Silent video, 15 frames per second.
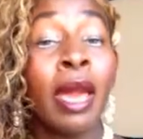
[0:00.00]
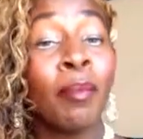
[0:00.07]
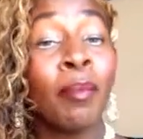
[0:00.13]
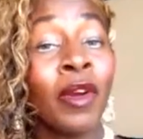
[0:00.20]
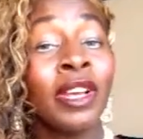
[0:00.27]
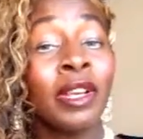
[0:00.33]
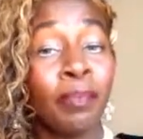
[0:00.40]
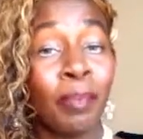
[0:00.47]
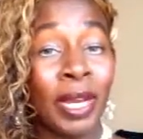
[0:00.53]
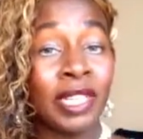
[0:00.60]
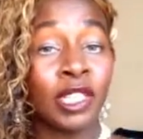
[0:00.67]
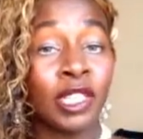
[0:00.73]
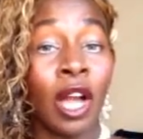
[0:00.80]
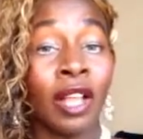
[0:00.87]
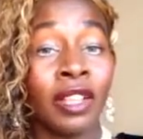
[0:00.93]

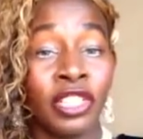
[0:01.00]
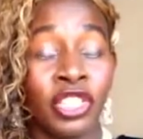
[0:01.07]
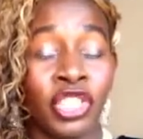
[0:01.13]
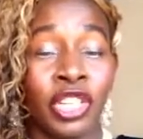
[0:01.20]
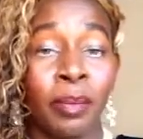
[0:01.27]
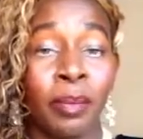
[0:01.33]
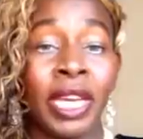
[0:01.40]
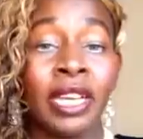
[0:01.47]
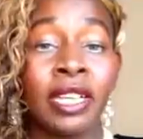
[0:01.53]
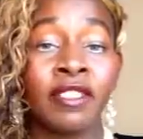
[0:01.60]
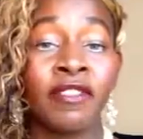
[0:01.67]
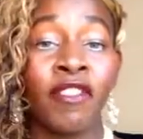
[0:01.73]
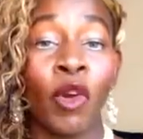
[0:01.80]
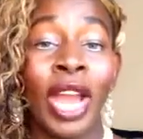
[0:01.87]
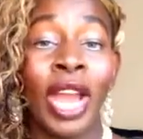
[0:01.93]
Merit-based scholarship is
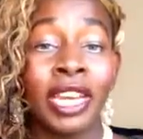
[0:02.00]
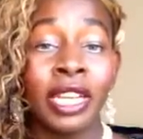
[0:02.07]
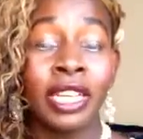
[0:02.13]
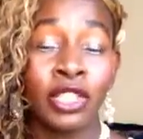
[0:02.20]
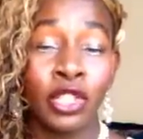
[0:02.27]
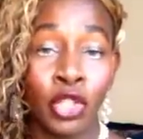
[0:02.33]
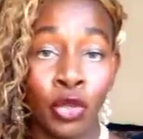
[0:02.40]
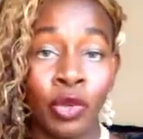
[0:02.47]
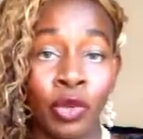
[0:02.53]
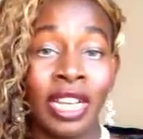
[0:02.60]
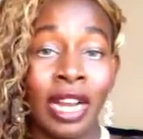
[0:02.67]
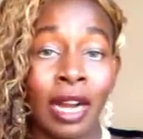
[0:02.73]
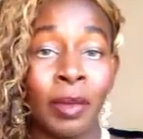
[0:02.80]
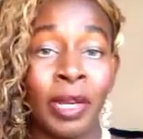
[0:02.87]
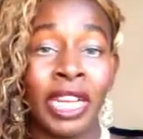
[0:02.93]
for any student
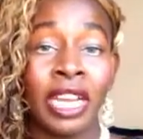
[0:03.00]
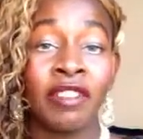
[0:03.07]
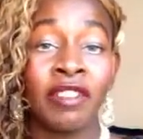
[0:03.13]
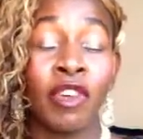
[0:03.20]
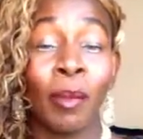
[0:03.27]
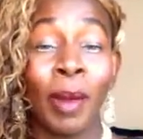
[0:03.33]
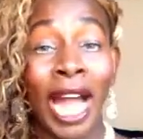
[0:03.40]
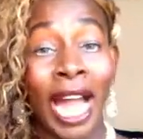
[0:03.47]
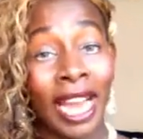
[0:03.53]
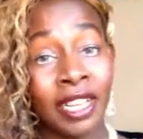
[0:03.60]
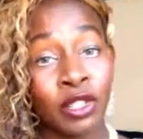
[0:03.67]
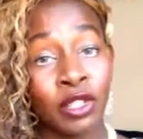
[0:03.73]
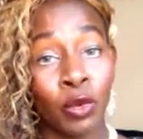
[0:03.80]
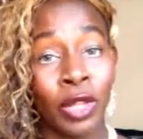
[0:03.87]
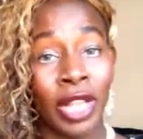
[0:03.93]
coming in from a high
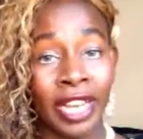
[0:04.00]
school